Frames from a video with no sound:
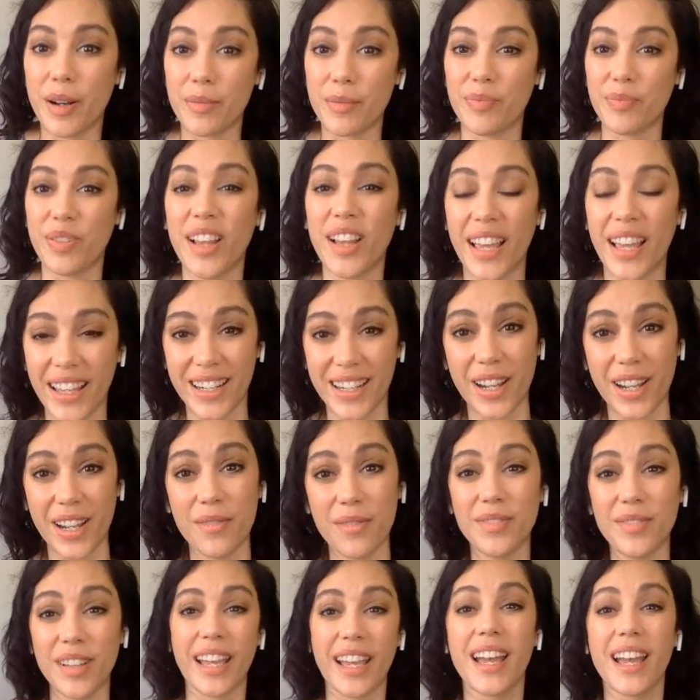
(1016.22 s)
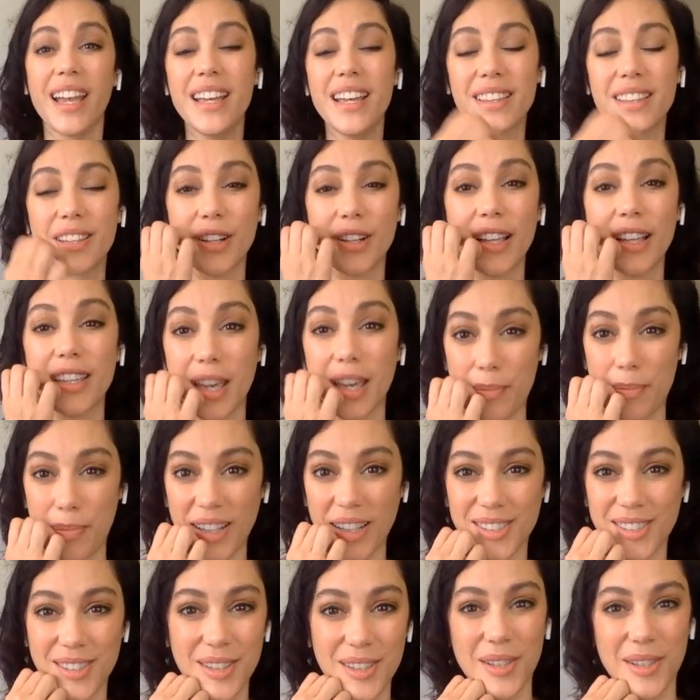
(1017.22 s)
on a plane. And I'm like, they're like, get
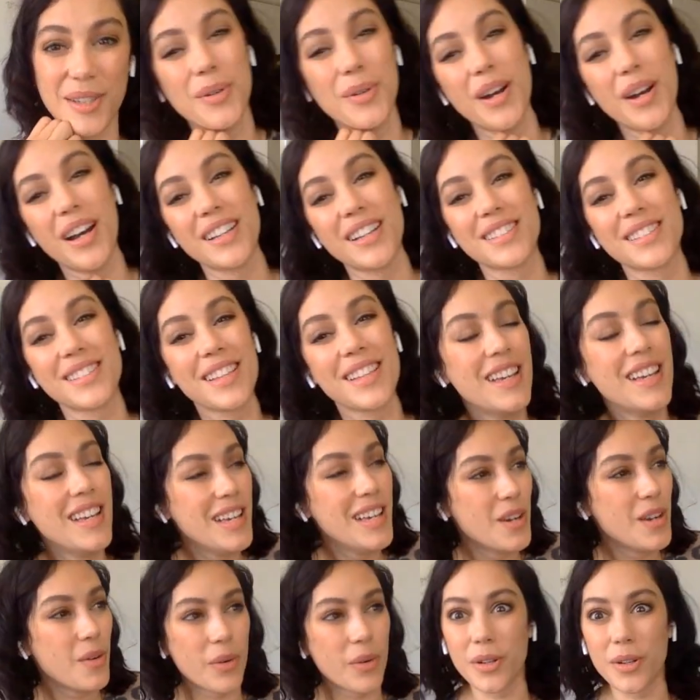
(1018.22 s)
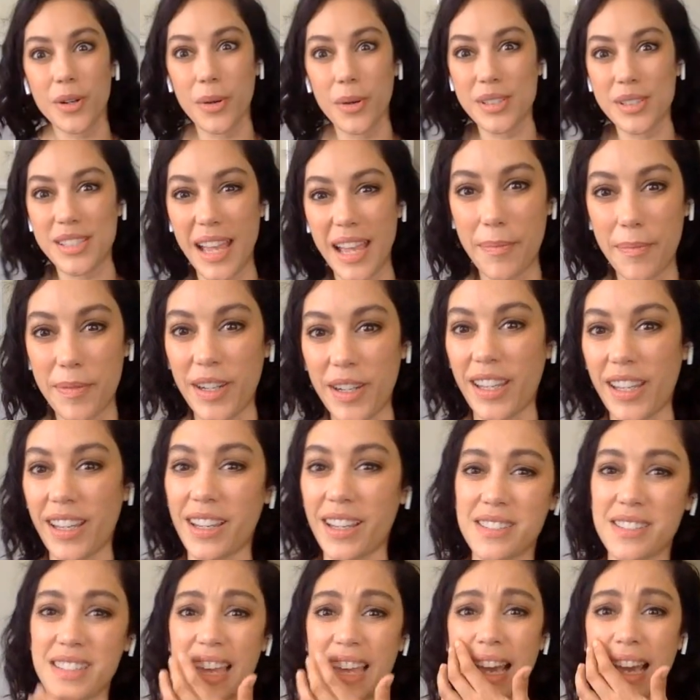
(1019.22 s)
back to the U.S. We don't know what's happening.
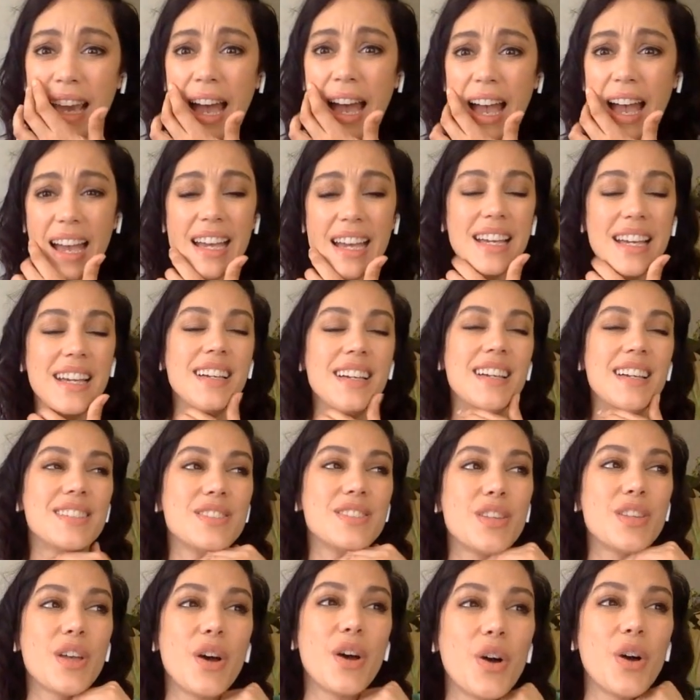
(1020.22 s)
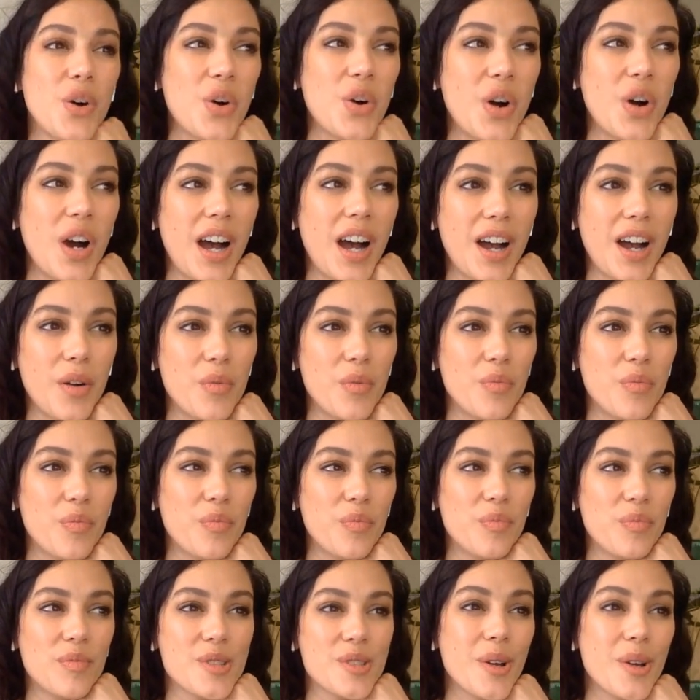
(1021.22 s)
And I was like, ah.
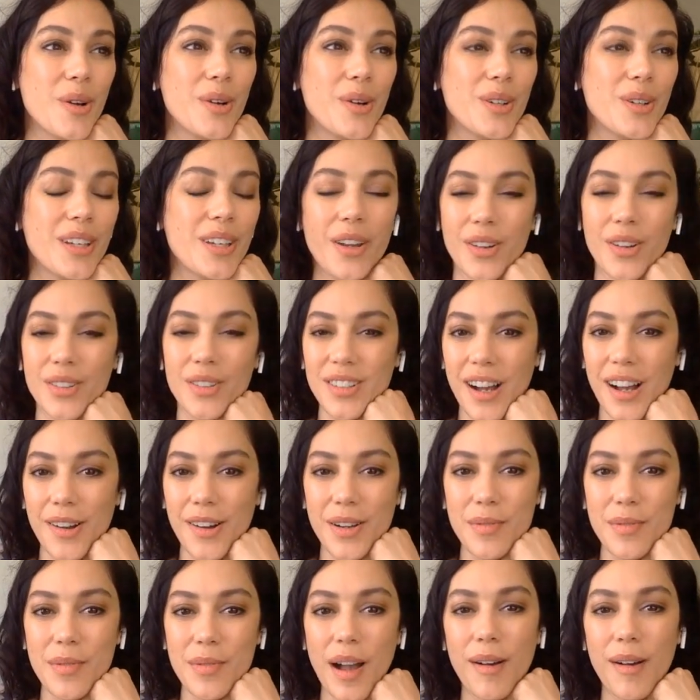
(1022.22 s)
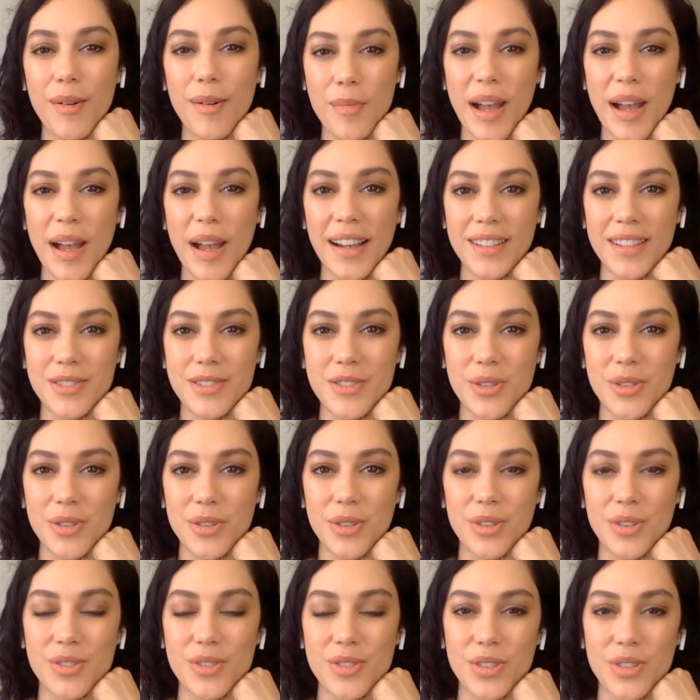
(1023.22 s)
So you know, I'll go back and
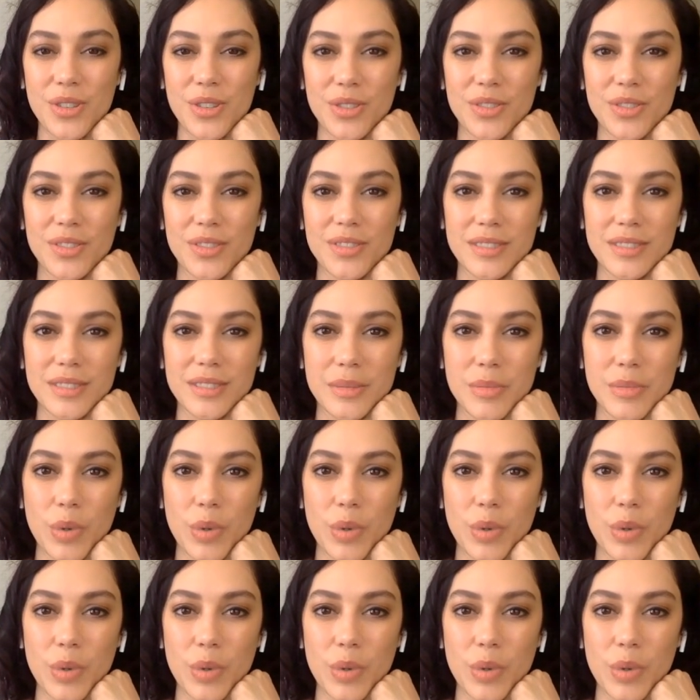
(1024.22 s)
shoot some